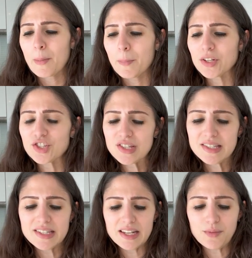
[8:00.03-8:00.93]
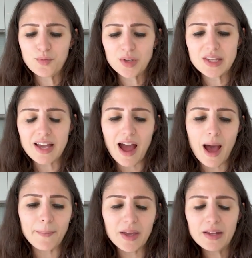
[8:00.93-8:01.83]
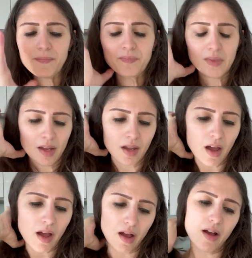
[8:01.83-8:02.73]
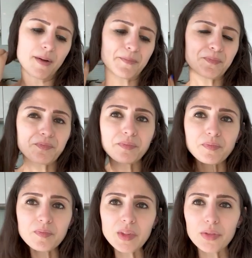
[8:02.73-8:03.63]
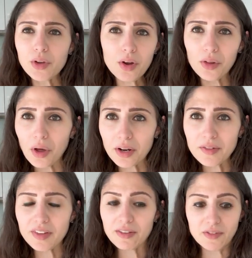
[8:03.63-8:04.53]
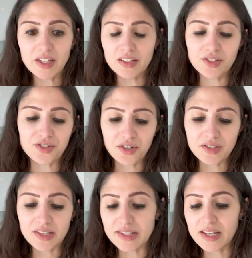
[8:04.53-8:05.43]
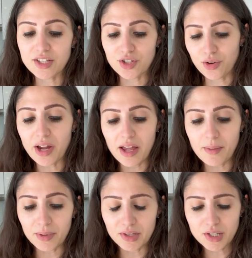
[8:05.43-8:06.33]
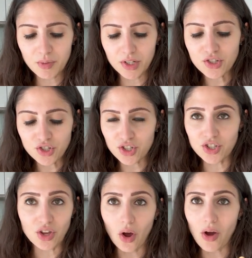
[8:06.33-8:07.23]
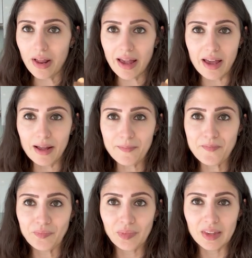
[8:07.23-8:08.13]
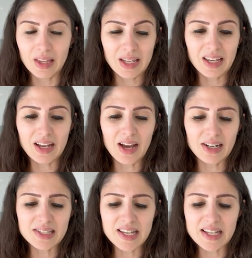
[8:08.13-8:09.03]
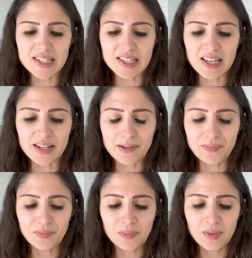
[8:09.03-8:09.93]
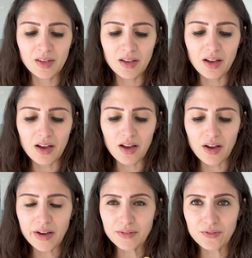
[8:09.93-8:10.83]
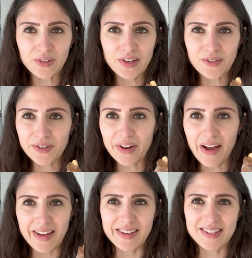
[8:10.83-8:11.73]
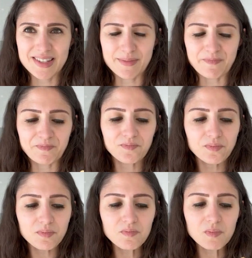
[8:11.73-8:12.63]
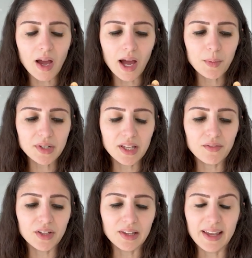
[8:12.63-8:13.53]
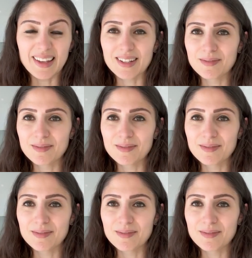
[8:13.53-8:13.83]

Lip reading: but it just didn't really happen. There are a lot of like vegan desserts that taste great, but this one is just not it. Like, it kind of tastes like unflavored ice. I would give it like